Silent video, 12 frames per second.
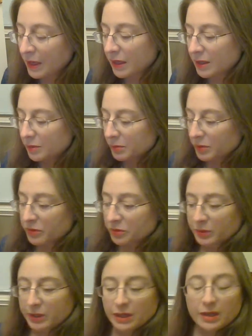Number
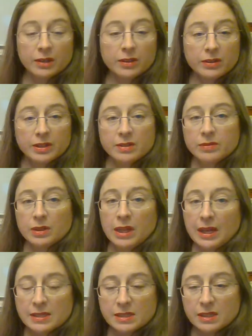3, you need to have
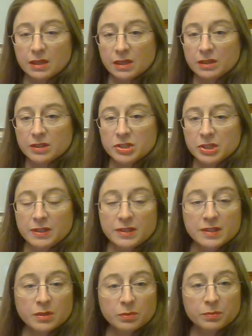elastic collisions